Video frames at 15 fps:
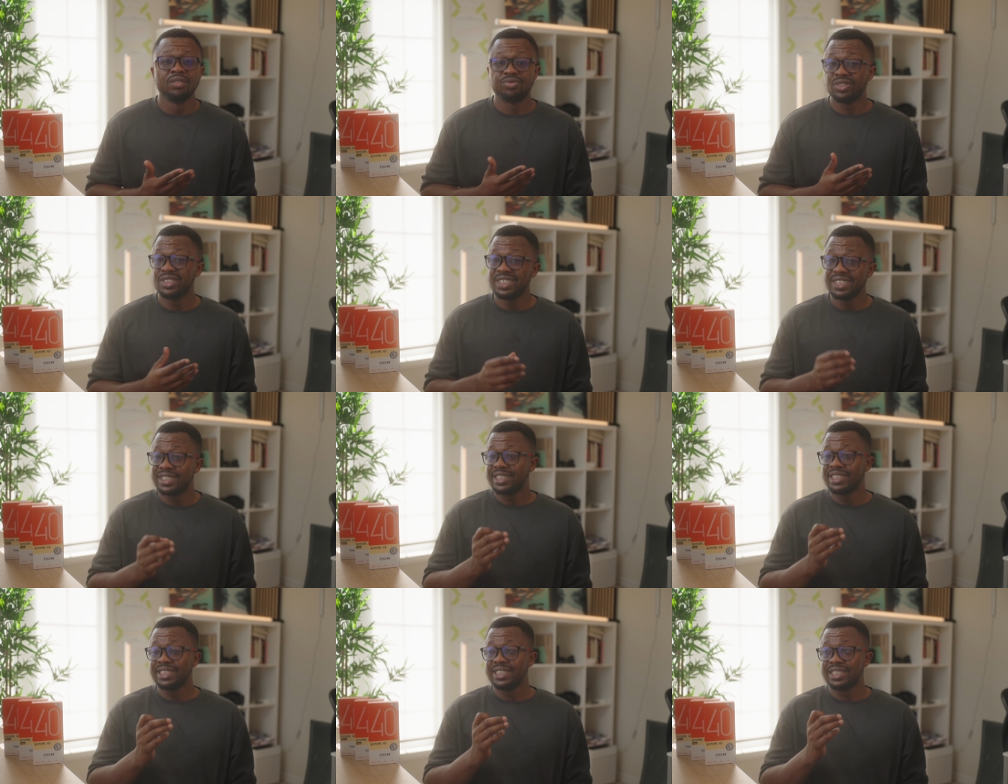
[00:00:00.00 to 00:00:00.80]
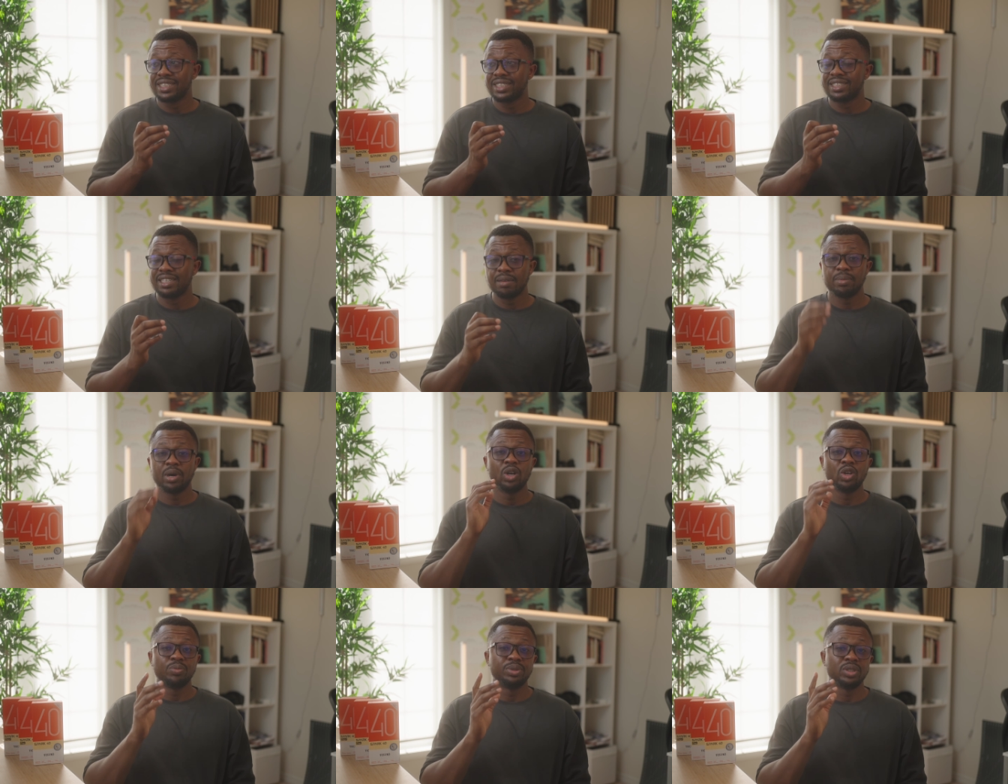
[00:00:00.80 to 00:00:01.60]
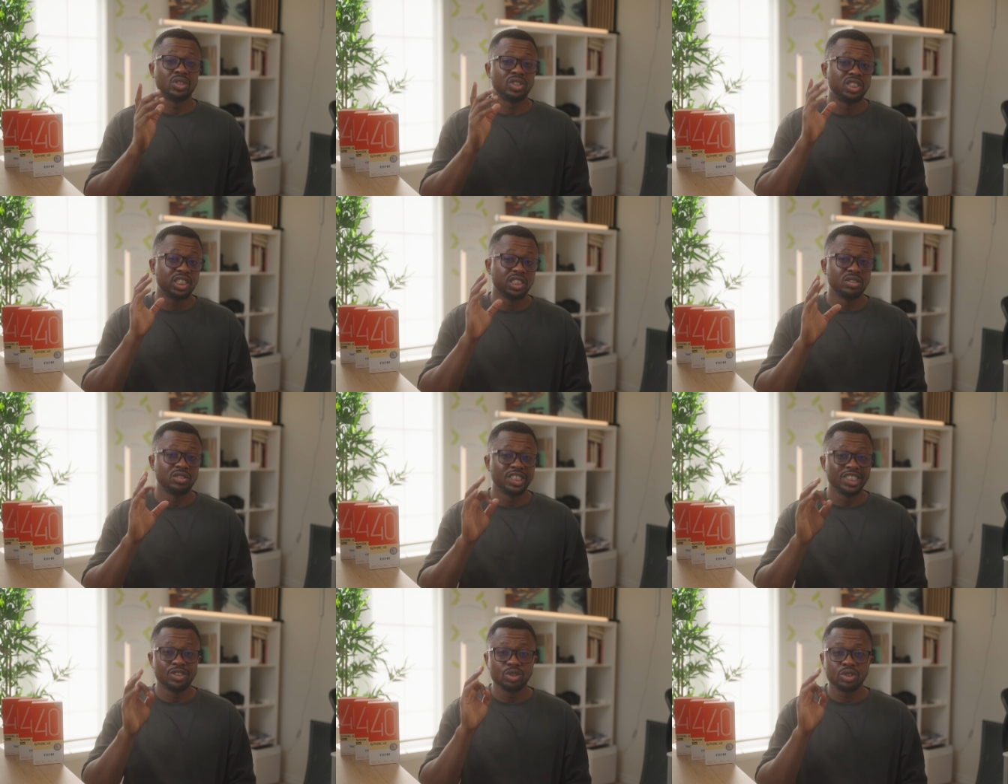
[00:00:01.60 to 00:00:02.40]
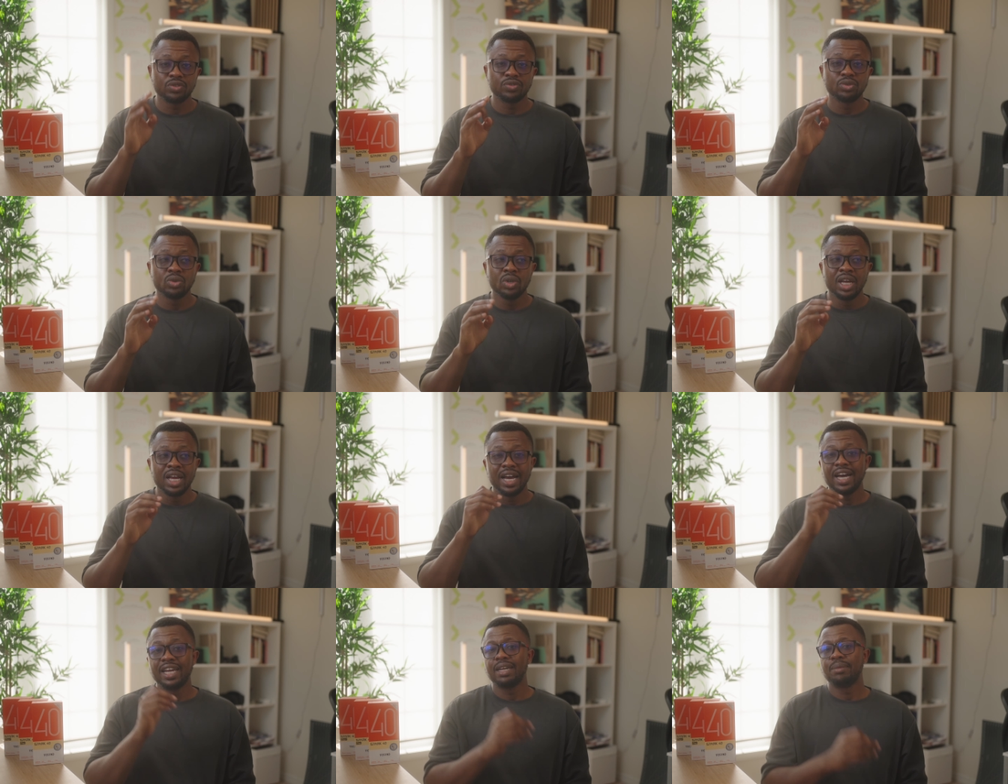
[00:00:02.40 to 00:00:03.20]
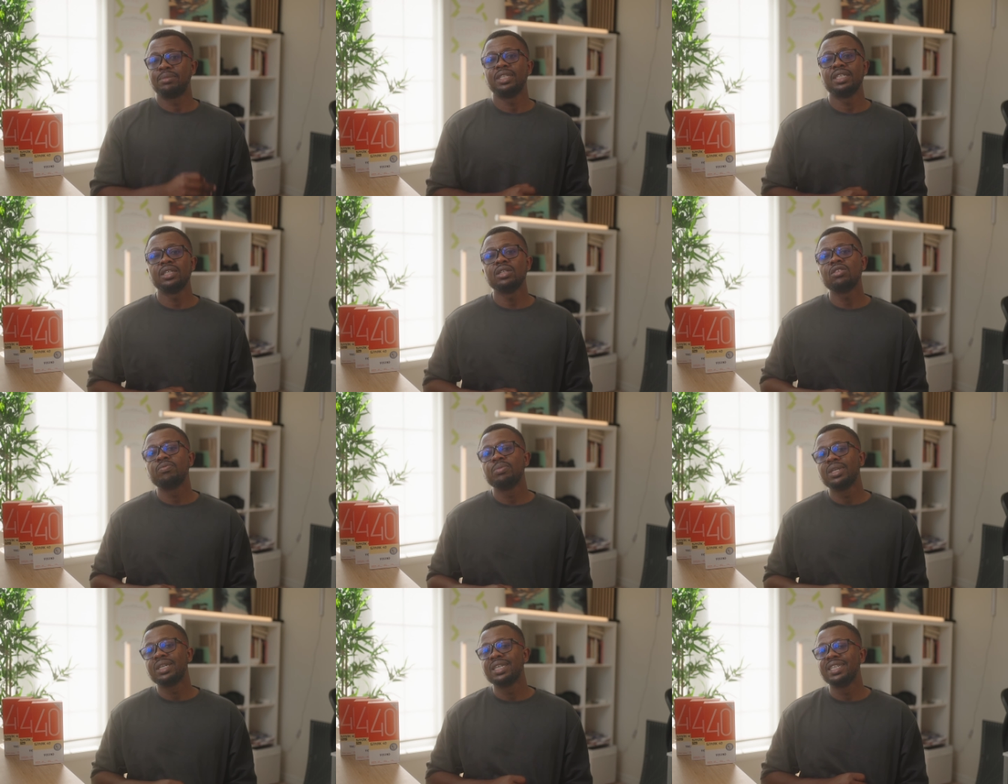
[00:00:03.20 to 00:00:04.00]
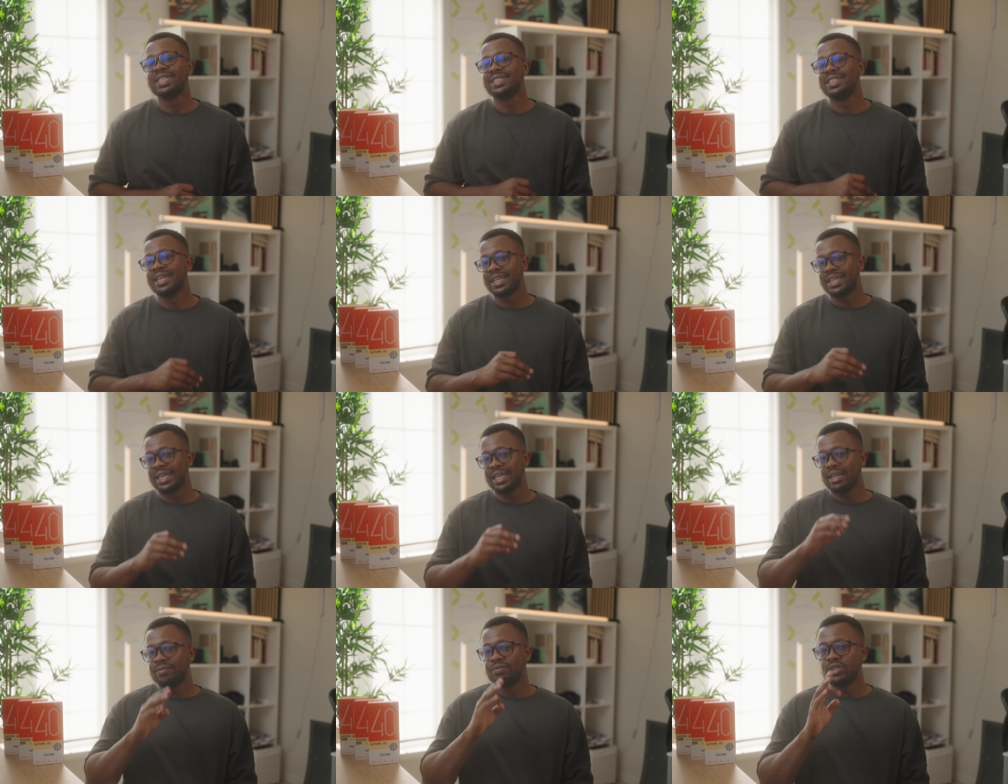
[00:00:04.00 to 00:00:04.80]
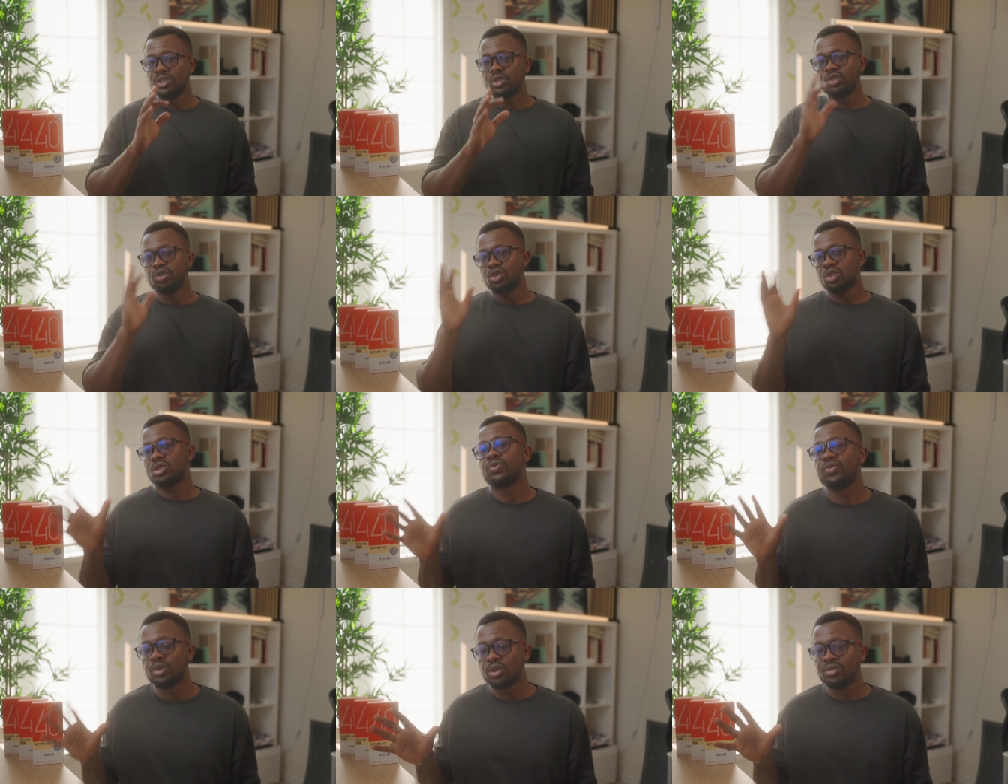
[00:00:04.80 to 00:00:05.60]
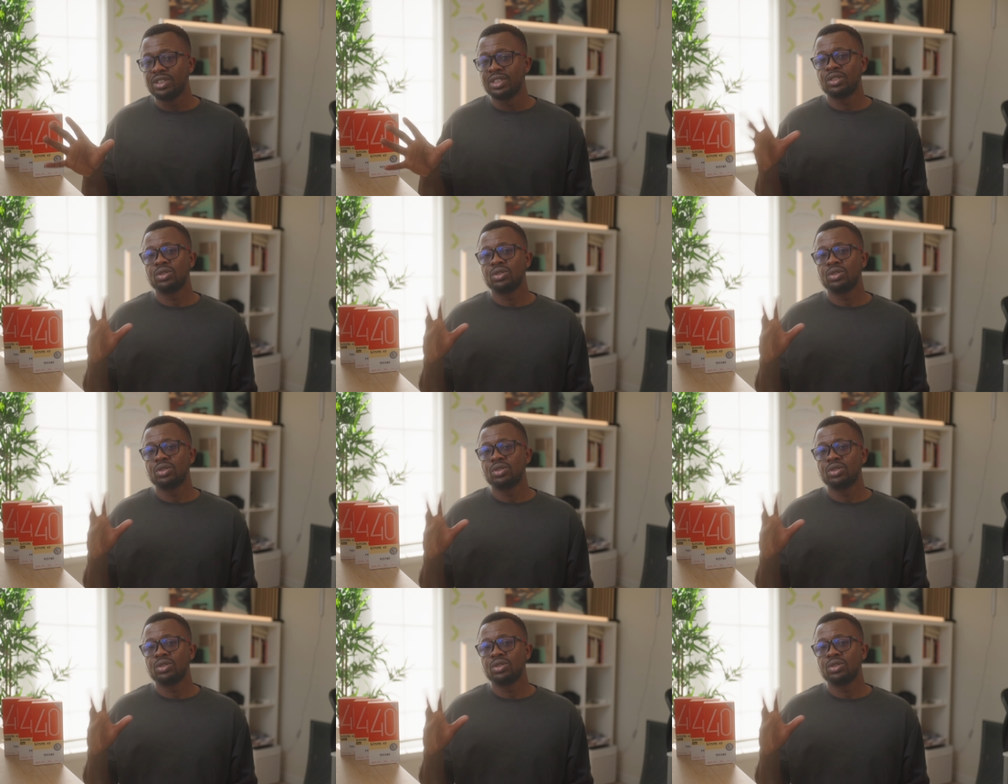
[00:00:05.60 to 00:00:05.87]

FreeLink is, in my own opinion, genuinely useful, and I'm thinking of making a dedicated video just for it.